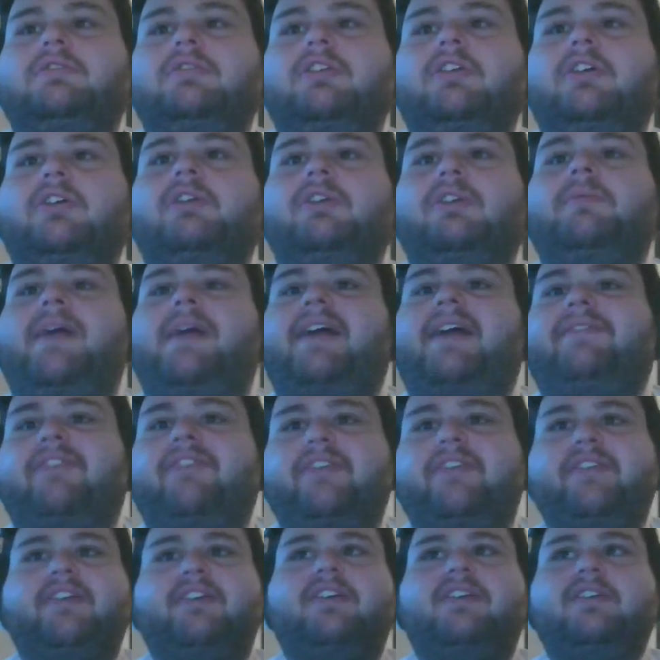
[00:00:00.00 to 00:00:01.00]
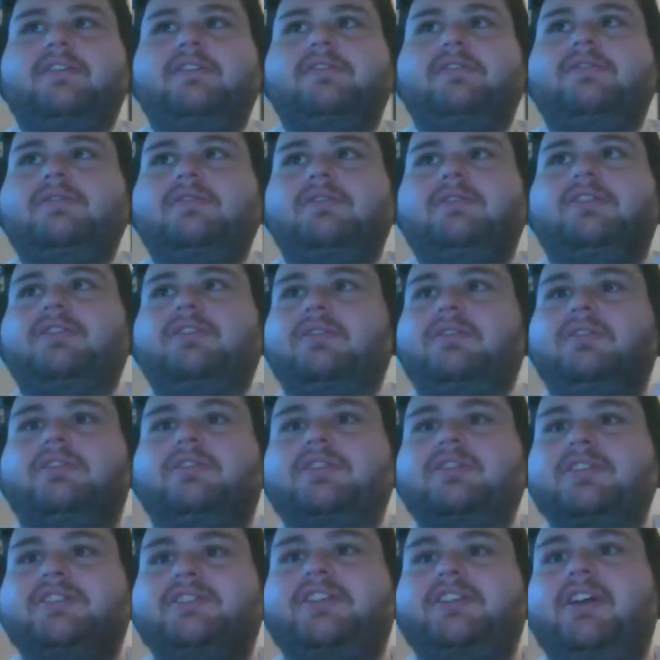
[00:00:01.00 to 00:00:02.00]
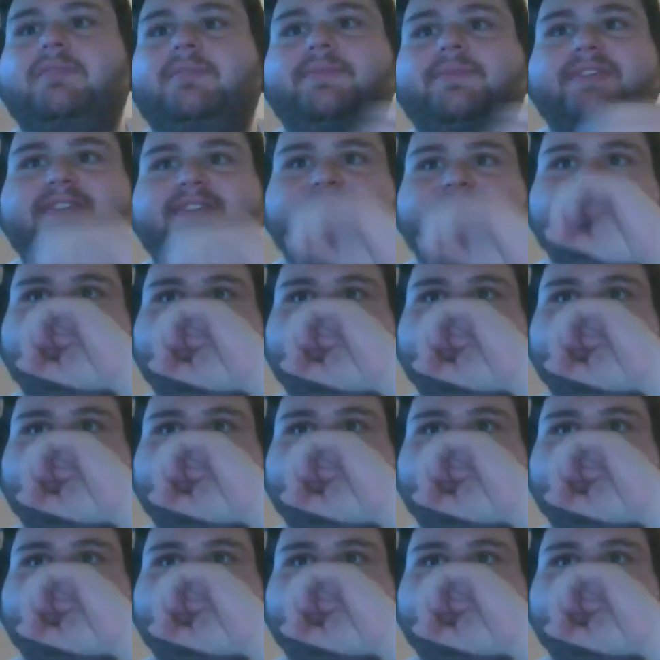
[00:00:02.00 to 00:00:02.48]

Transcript: Go back further. To the start, please.